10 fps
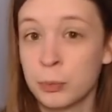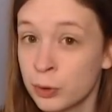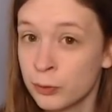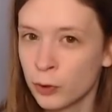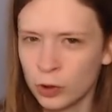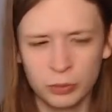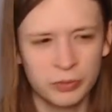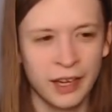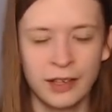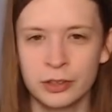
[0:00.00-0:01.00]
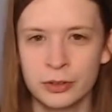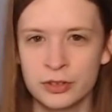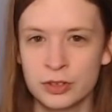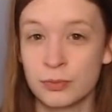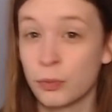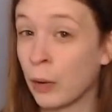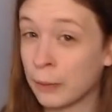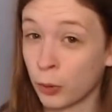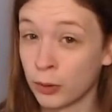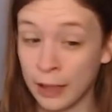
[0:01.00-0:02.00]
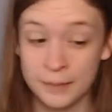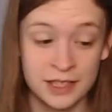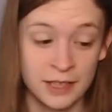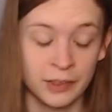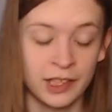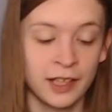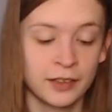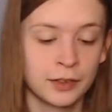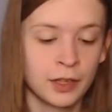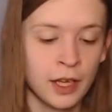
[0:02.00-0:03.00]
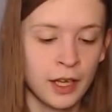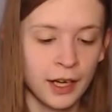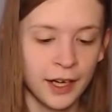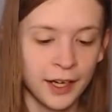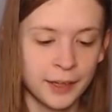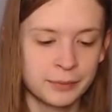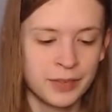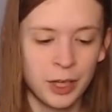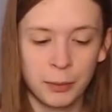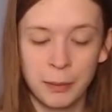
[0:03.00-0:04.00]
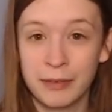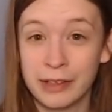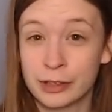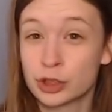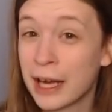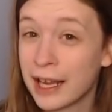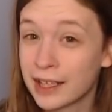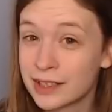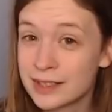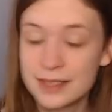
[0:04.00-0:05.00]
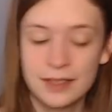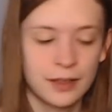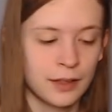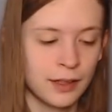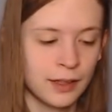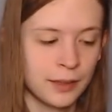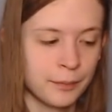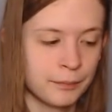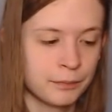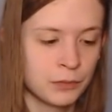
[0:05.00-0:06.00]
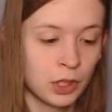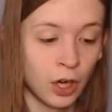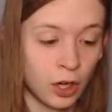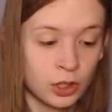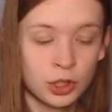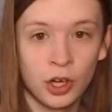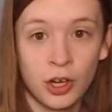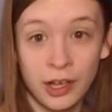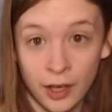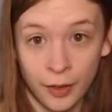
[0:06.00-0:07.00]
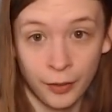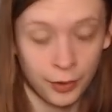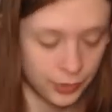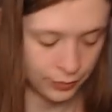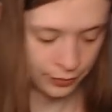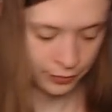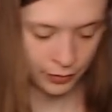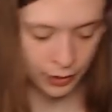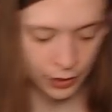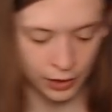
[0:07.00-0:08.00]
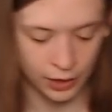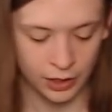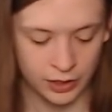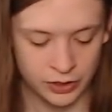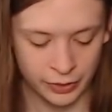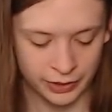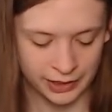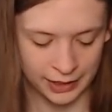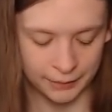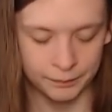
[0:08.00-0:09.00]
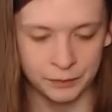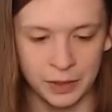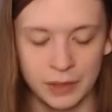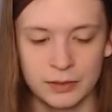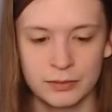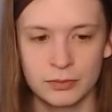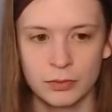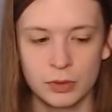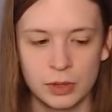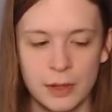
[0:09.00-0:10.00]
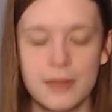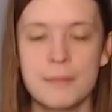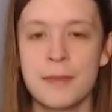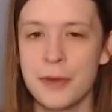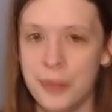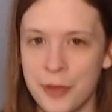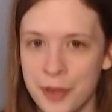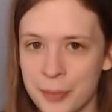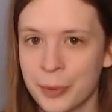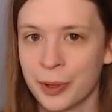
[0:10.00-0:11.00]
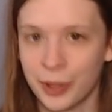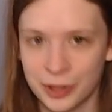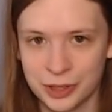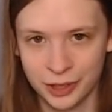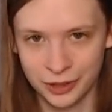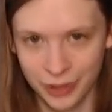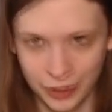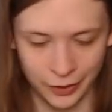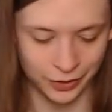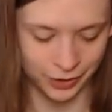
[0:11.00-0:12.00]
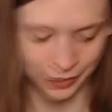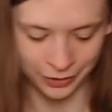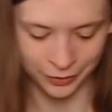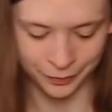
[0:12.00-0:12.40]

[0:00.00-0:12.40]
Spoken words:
removal, that includes whiteboard wipes and stuff like that. They'll probably have like dragons, card draw, and other. So it's like the main theme, card draw and other.